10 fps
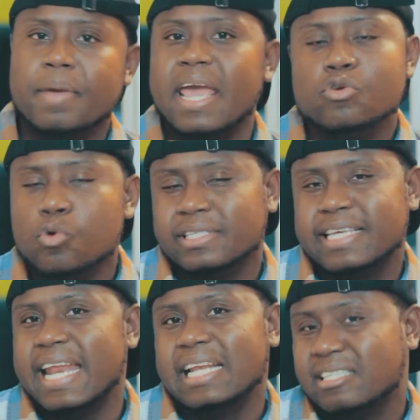and you was
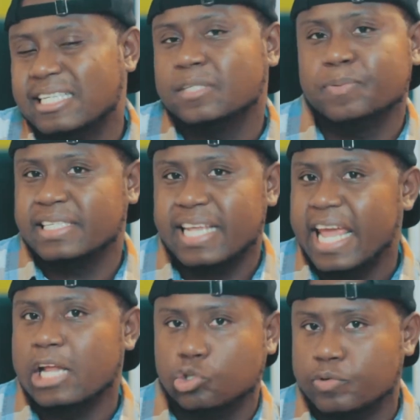getting 6%
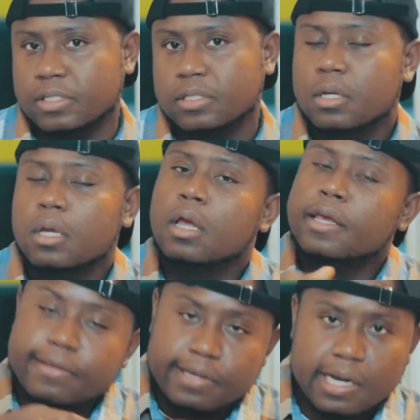interest
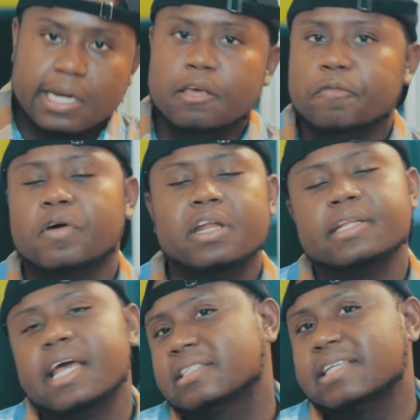yearly for the
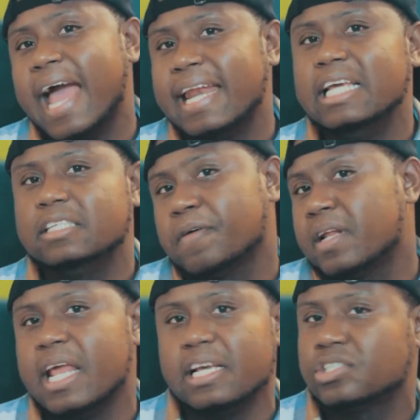next, at least for
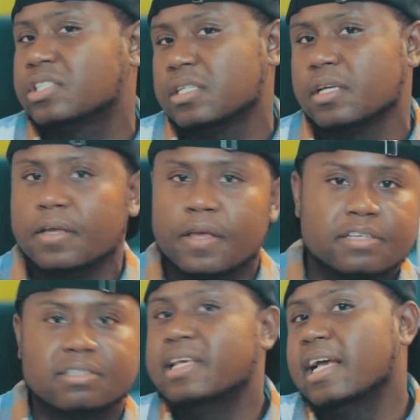the next
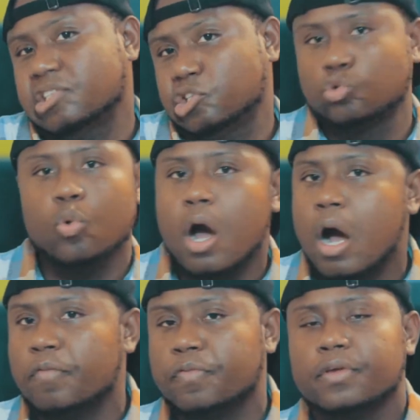6,
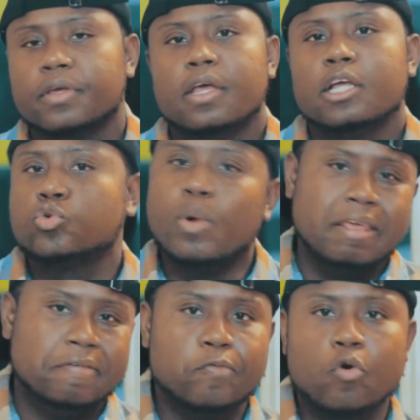12,
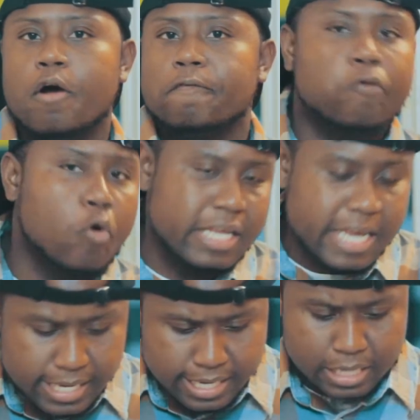24,
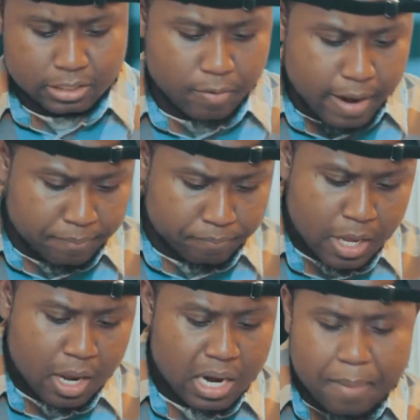48 years, all right?
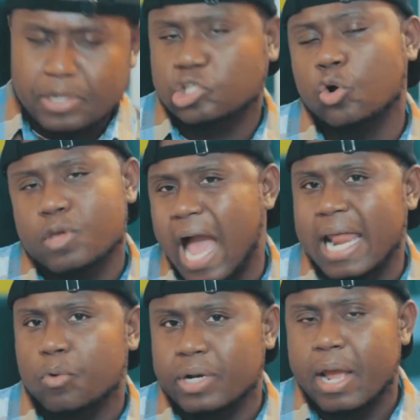Let me show you
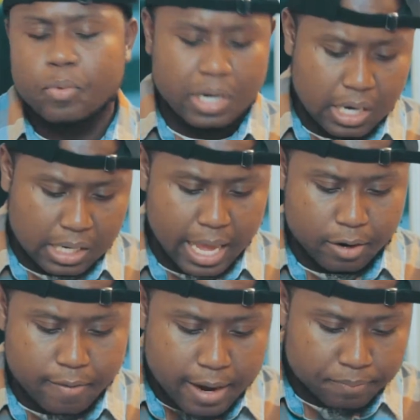what that would look like,
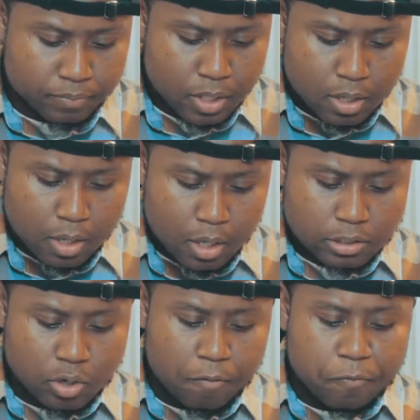all right?
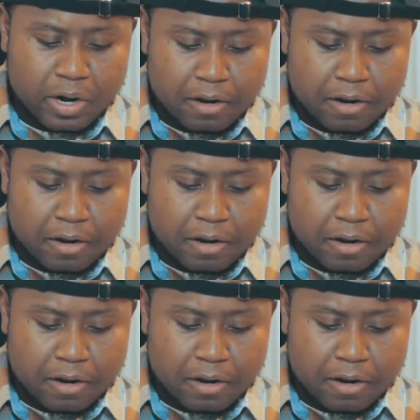So